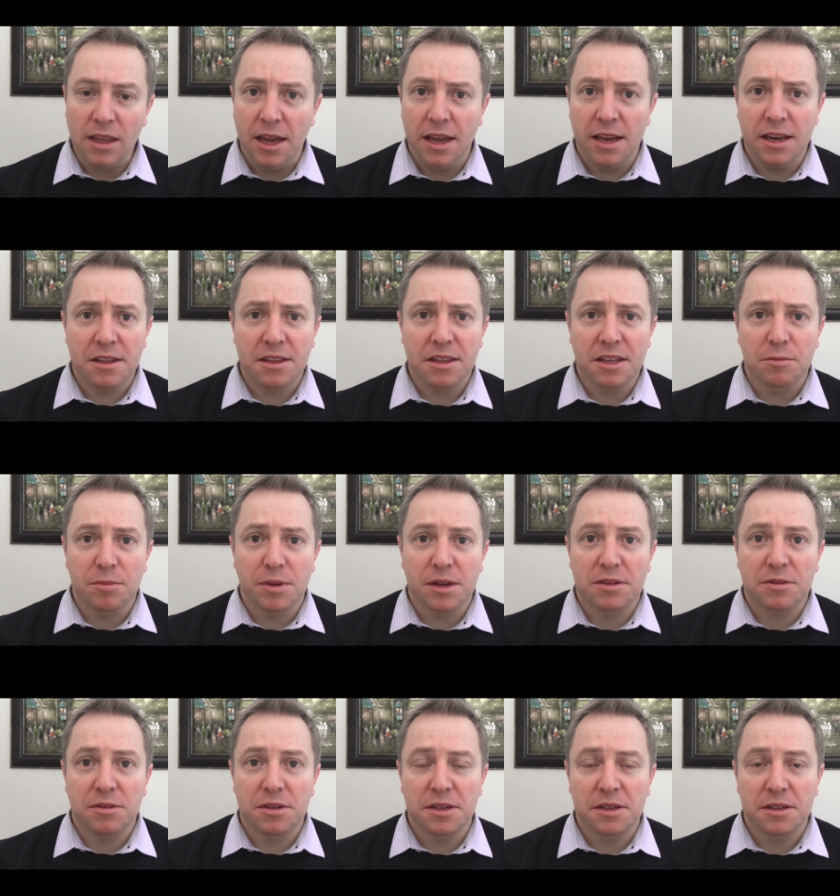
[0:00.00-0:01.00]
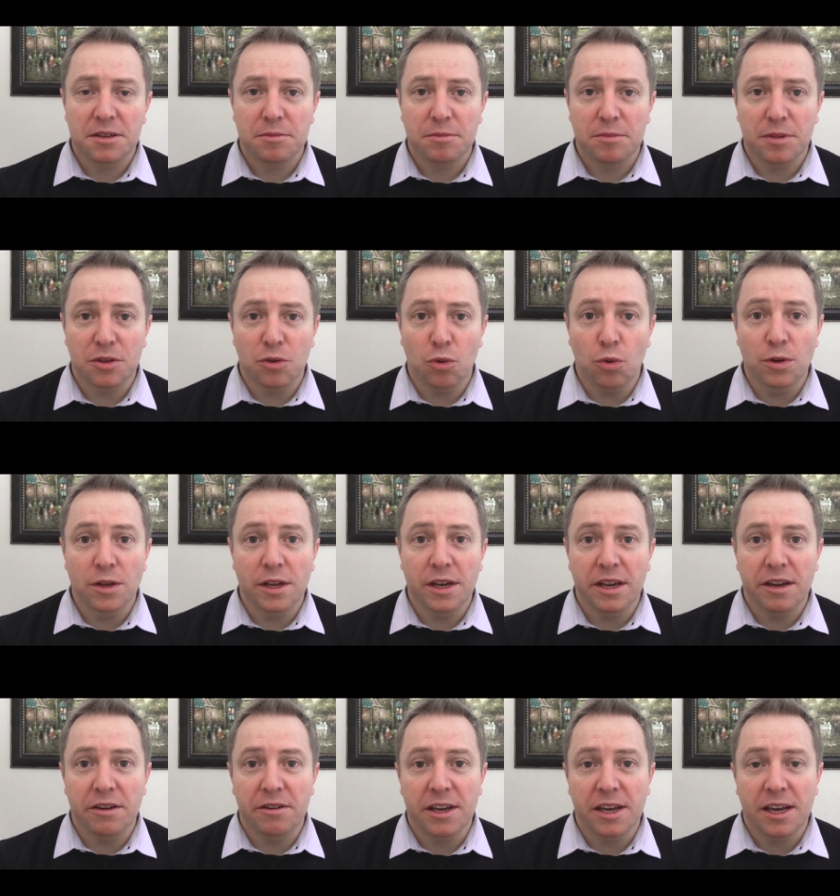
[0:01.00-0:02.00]
anything but but
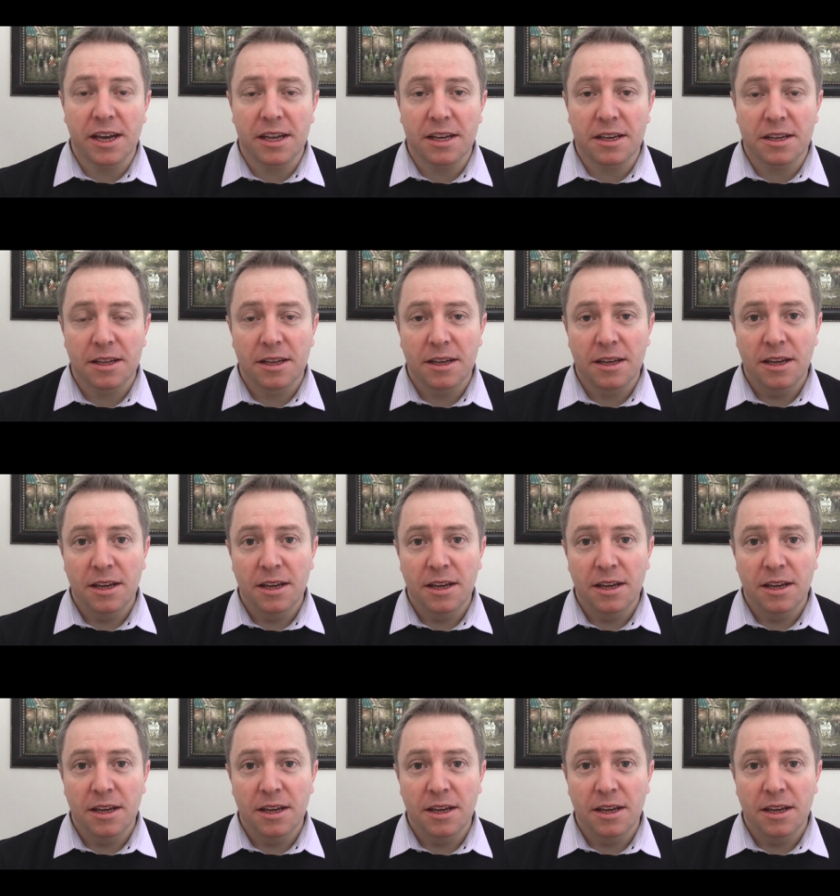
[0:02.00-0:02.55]
ordinary, and